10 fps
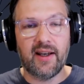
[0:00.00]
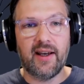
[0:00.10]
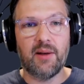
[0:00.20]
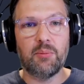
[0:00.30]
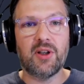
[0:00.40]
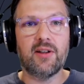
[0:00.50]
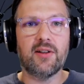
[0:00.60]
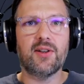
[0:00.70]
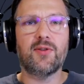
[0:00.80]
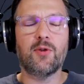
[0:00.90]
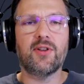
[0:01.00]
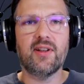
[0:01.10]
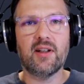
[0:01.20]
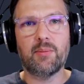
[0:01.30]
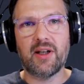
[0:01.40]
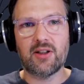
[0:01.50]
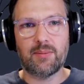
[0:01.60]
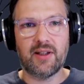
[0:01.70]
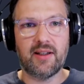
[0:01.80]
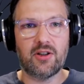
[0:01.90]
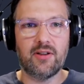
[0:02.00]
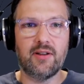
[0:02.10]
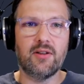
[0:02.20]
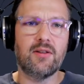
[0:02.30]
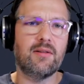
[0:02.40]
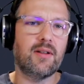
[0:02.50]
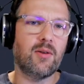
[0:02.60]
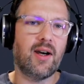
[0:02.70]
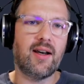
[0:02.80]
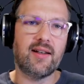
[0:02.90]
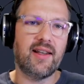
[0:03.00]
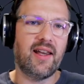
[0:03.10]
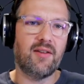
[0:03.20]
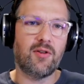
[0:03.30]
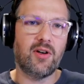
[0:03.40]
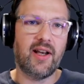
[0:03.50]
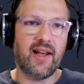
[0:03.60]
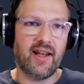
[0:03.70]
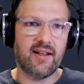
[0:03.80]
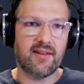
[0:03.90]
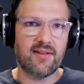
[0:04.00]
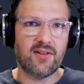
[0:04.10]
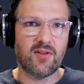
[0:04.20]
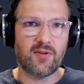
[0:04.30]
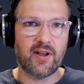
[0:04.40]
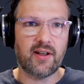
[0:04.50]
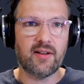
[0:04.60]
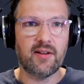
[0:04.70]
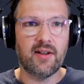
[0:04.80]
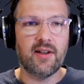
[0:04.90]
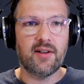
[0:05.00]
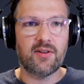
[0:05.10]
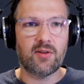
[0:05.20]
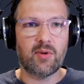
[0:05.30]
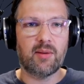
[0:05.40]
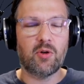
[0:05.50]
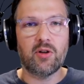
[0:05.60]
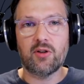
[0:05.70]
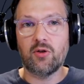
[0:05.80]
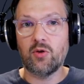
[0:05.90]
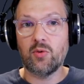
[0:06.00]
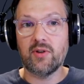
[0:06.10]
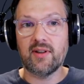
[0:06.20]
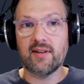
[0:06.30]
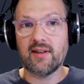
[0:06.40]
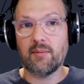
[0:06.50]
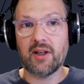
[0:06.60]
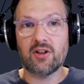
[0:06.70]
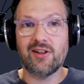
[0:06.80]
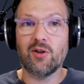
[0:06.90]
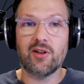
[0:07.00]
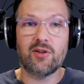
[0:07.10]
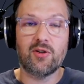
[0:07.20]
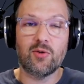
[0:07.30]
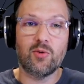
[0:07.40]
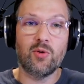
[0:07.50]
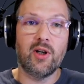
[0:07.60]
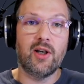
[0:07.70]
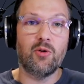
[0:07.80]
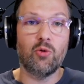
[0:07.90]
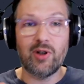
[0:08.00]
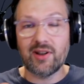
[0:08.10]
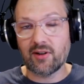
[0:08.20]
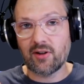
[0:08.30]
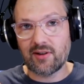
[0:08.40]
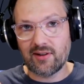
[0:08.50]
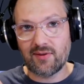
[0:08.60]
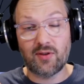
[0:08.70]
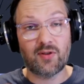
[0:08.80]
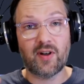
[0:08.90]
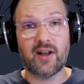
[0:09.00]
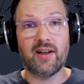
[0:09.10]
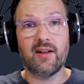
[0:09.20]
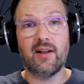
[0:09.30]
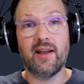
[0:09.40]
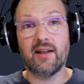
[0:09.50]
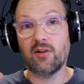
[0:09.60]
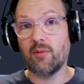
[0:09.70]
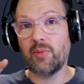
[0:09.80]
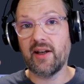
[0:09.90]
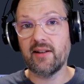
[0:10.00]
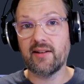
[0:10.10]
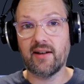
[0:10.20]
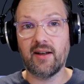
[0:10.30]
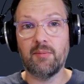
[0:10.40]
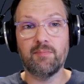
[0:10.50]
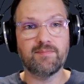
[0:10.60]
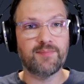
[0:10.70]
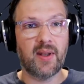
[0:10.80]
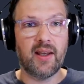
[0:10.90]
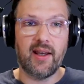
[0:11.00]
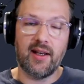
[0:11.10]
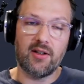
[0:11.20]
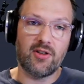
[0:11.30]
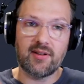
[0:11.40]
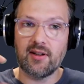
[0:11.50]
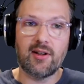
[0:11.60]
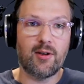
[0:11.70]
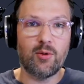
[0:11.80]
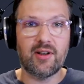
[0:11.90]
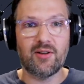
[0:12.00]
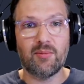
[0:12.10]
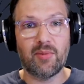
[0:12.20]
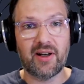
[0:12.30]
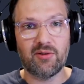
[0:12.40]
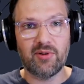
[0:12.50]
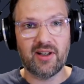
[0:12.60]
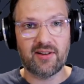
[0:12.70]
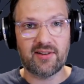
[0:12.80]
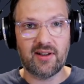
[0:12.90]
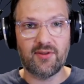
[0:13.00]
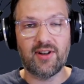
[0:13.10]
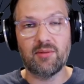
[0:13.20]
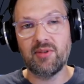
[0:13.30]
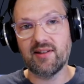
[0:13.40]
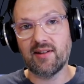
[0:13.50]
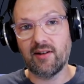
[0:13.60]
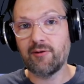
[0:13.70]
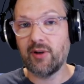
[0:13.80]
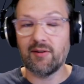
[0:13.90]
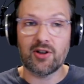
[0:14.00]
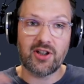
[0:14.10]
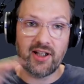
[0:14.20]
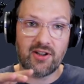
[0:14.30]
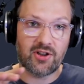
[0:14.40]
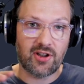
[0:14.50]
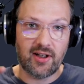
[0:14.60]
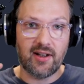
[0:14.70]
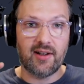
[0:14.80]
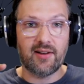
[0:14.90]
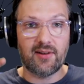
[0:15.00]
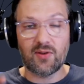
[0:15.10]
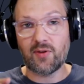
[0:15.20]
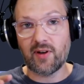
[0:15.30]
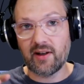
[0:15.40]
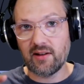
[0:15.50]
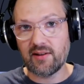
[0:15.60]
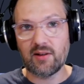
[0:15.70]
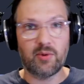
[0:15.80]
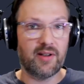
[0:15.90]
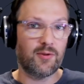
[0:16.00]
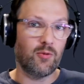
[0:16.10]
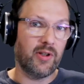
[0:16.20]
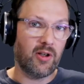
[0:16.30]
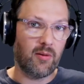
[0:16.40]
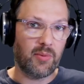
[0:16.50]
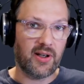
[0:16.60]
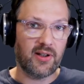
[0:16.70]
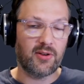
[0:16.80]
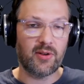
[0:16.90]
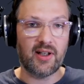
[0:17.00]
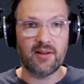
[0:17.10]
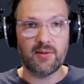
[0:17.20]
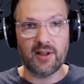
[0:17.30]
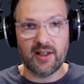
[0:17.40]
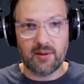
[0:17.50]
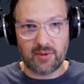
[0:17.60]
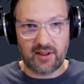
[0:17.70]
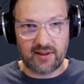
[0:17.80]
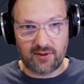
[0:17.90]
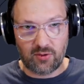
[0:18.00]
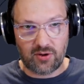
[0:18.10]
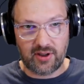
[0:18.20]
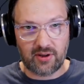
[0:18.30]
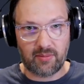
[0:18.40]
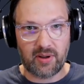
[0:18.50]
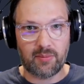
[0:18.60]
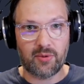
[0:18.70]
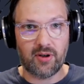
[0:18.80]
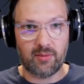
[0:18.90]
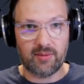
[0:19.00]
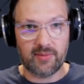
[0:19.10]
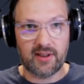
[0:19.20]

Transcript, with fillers: And because for single page application, you, you hardly ever edit this file. So what I'm going to do is I'm actually going to read the content of this file at compile time and just include it in the binary ourselves. That means if we ever change this file, then we have to recompile to get it, but that's usually not a big problem.